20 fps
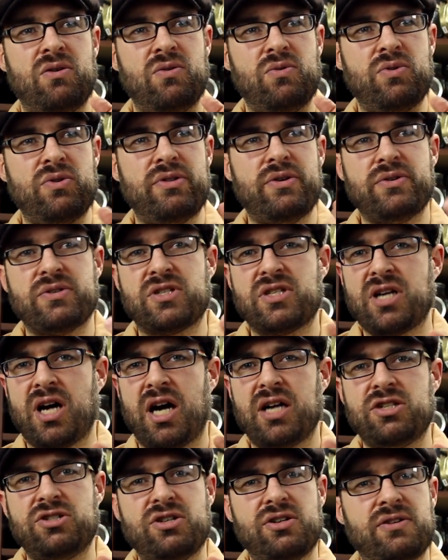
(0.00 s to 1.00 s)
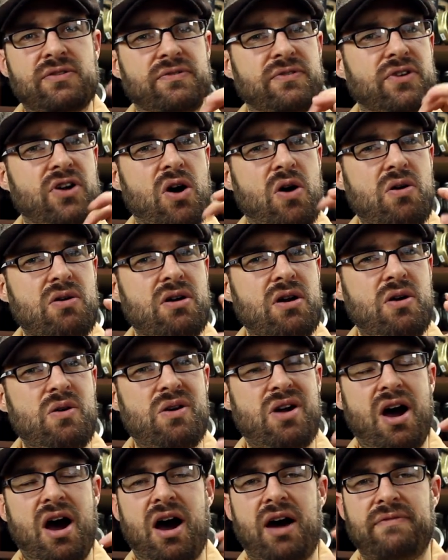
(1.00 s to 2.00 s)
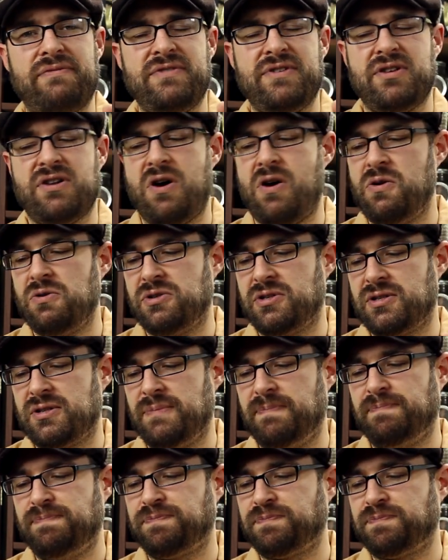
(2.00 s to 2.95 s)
with those touch of cocoa coffee notes.